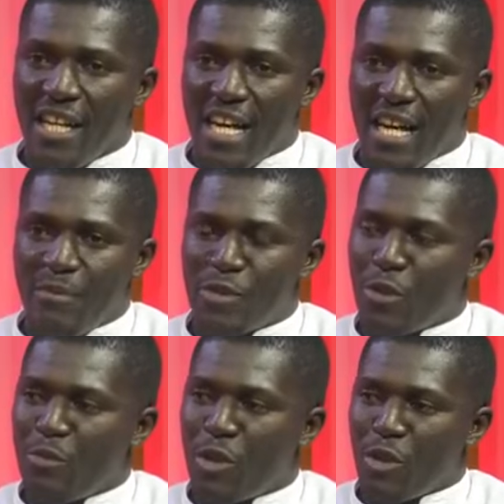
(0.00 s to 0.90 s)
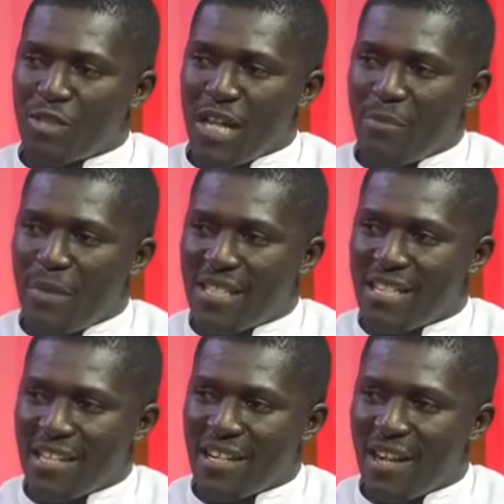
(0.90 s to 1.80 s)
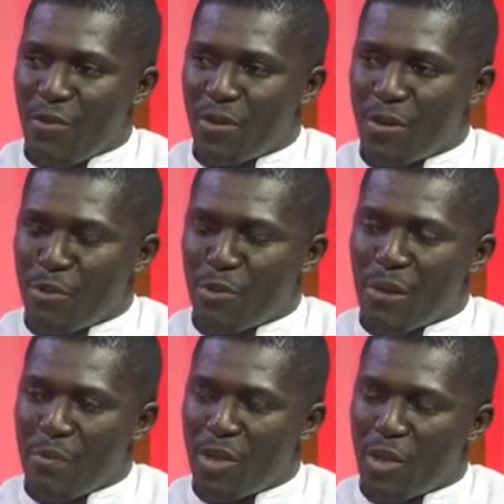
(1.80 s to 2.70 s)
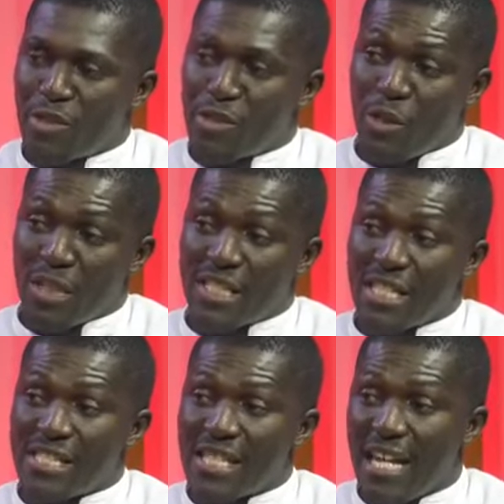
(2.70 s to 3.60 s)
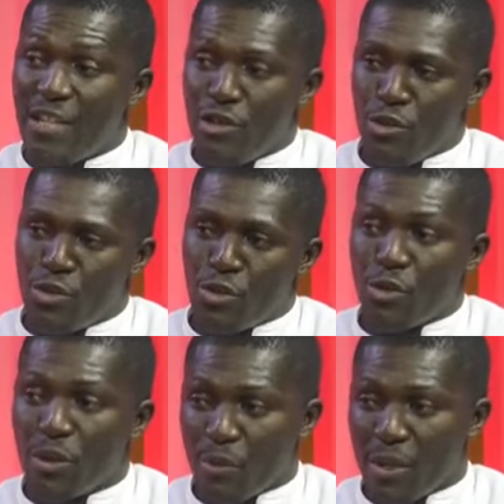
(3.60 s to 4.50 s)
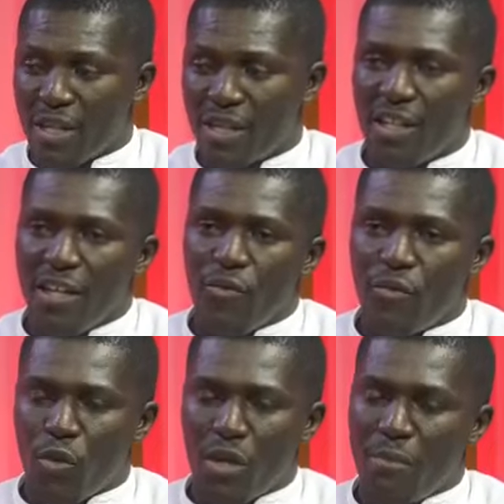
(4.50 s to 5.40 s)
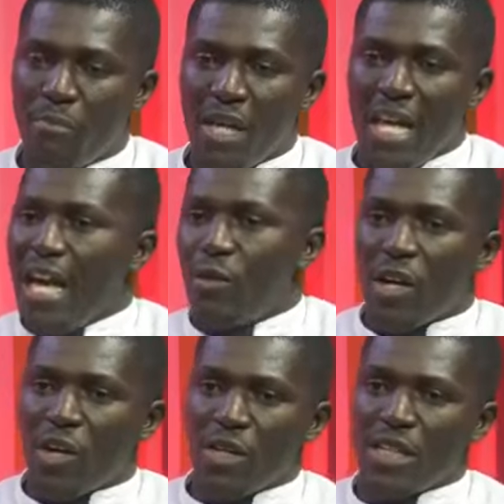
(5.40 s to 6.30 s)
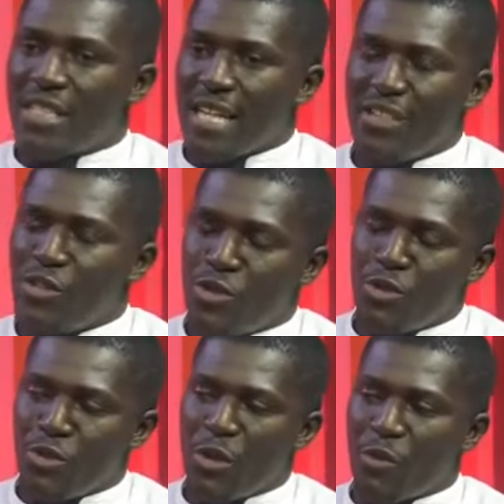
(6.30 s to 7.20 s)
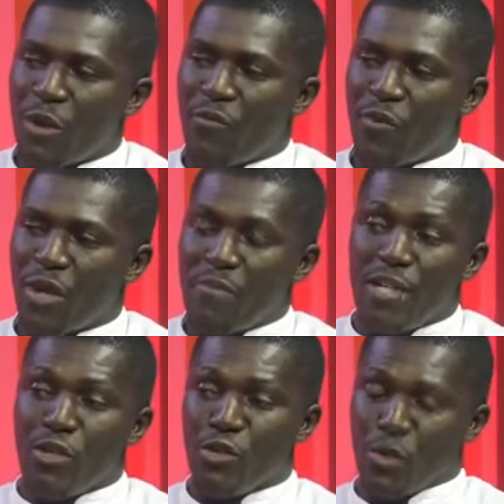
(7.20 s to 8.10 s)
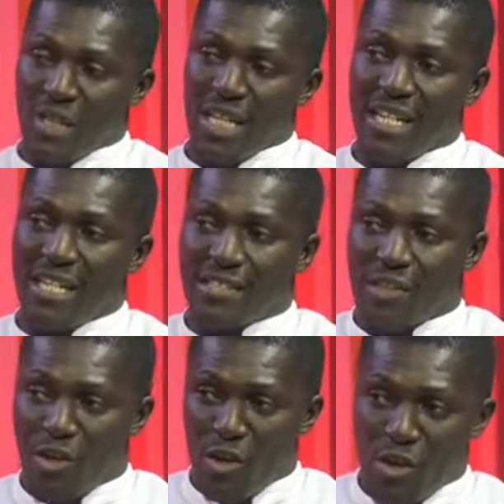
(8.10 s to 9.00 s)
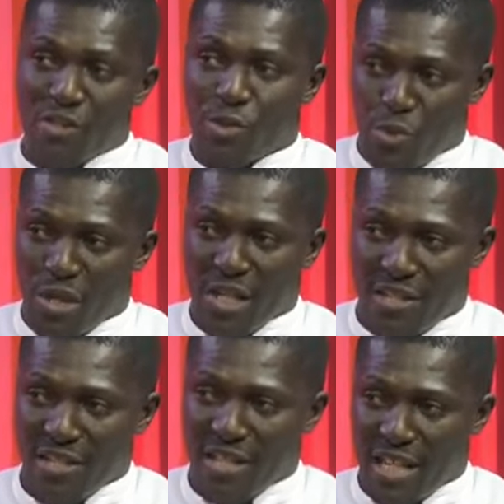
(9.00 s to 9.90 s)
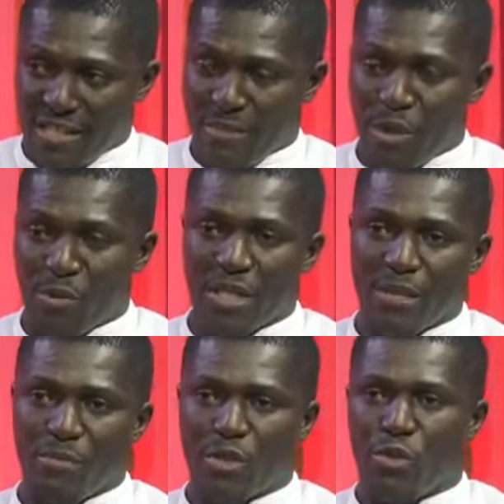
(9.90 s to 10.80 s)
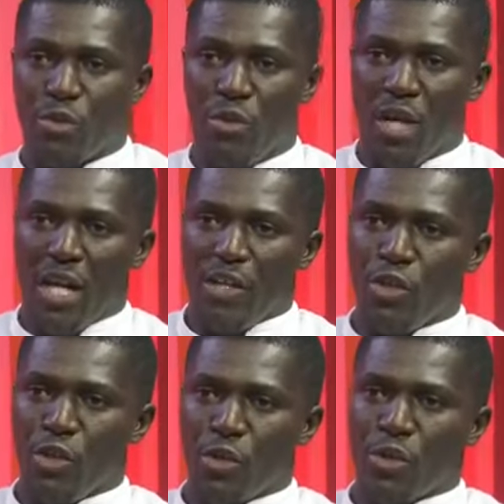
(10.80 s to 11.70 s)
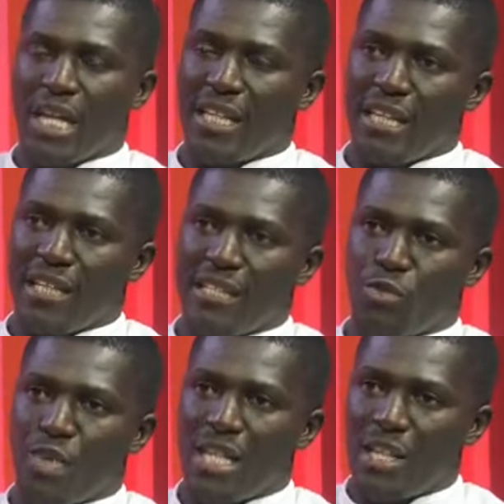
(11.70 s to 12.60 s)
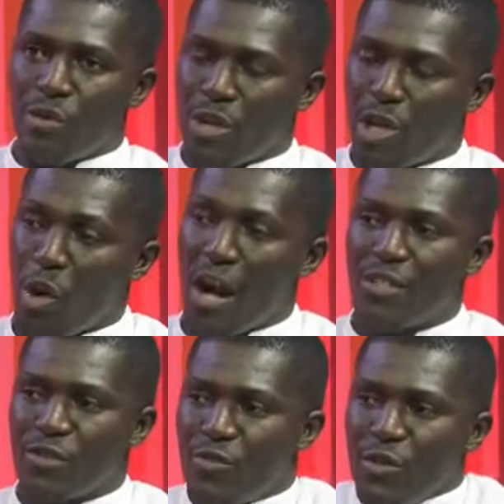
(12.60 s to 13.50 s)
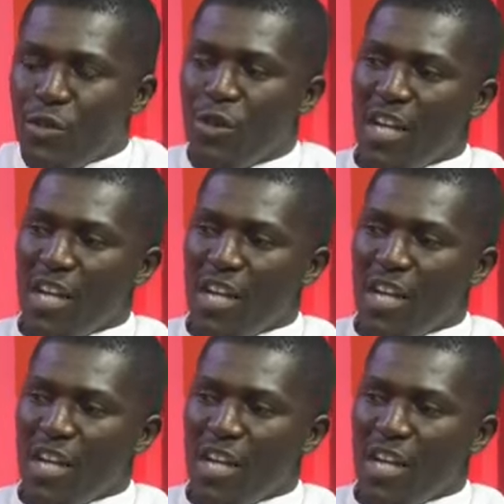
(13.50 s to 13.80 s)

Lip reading: It's not because our beds are not comfortable, but because God has assigned you to do a work for Him. And when God assigns you to do a work for Him, and you know that it's God's work, that's number one. Number two, you know that it is what He requires of you.